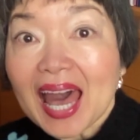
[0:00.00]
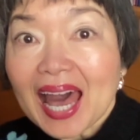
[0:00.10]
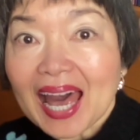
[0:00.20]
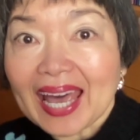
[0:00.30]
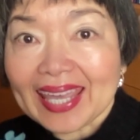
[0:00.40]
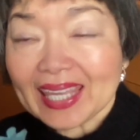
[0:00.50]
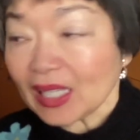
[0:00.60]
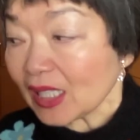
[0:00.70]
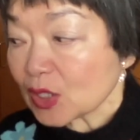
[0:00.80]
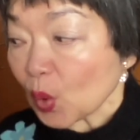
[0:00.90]
Hae
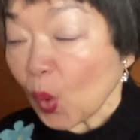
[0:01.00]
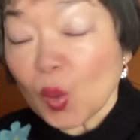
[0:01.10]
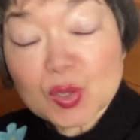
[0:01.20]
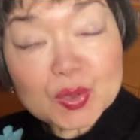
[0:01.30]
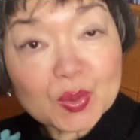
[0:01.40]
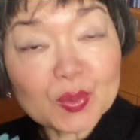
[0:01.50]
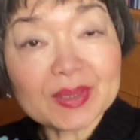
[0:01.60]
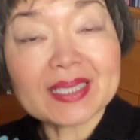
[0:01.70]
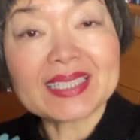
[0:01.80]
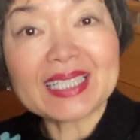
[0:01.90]
is also,
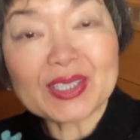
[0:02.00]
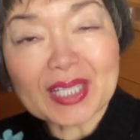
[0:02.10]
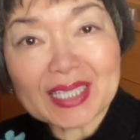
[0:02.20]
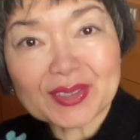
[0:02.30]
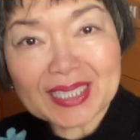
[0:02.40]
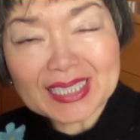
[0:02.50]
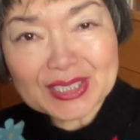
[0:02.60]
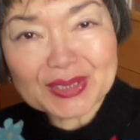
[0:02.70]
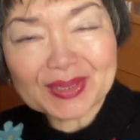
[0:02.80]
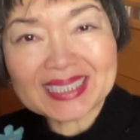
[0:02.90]
the
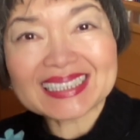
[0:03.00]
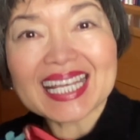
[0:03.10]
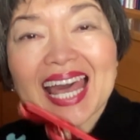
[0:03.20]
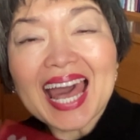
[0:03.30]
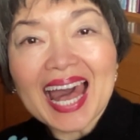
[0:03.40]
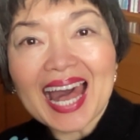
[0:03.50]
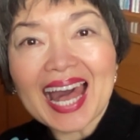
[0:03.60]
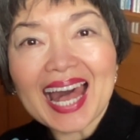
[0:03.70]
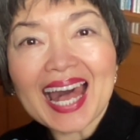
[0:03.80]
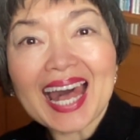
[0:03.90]
intonation is
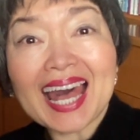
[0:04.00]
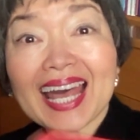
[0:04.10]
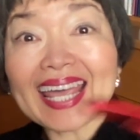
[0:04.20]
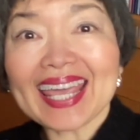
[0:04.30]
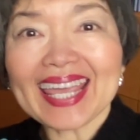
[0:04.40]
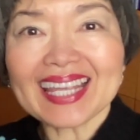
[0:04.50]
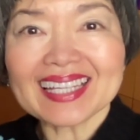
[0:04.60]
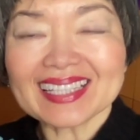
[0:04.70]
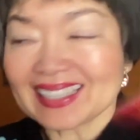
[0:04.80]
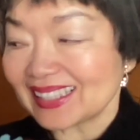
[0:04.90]
ha. E.
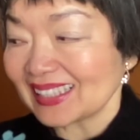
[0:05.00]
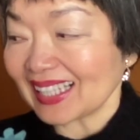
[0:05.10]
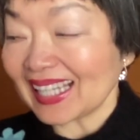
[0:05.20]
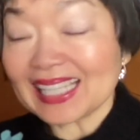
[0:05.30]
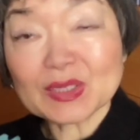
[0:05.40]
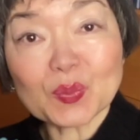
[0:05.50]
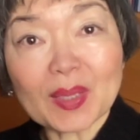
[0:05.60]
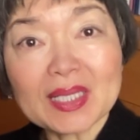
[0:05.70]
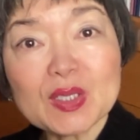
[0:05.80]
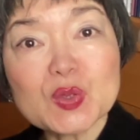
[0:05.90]
The last
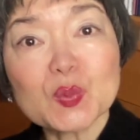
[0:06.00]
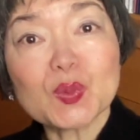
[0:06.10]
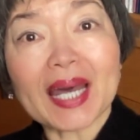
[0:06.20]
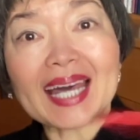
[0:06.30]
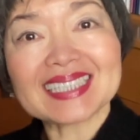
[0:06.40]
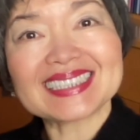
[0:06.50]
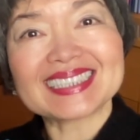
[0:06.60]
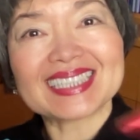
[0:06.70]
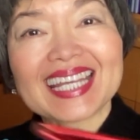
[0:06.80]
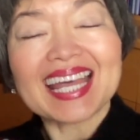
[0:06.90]
one is
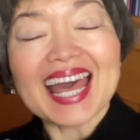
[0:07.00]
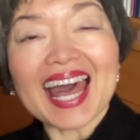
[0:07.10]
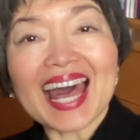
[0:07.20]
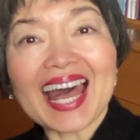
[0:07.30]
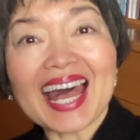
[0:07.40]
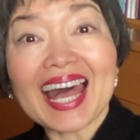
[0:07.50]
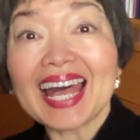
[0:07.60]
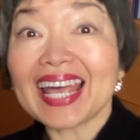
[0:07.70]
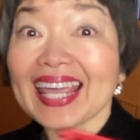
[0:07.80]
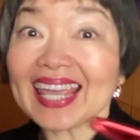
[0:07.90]
accent.
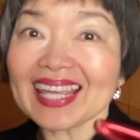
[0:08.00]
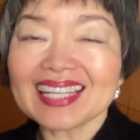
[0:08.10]
Ha. E.